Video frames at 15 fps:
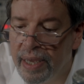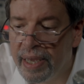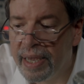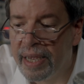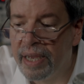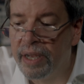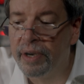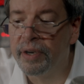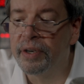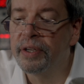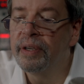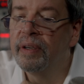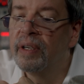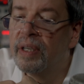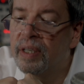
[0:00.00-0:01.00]
And
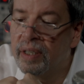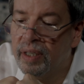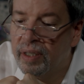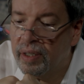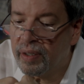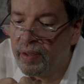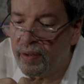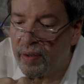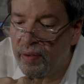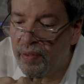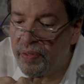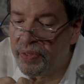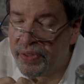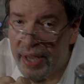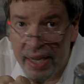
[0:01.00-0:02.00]

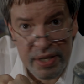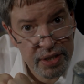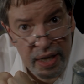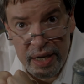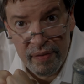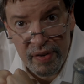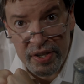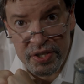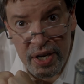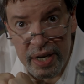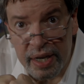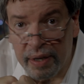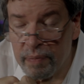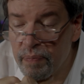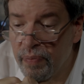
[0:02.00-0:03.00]
that's kind of
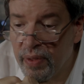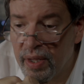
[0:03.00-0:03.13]
exciting.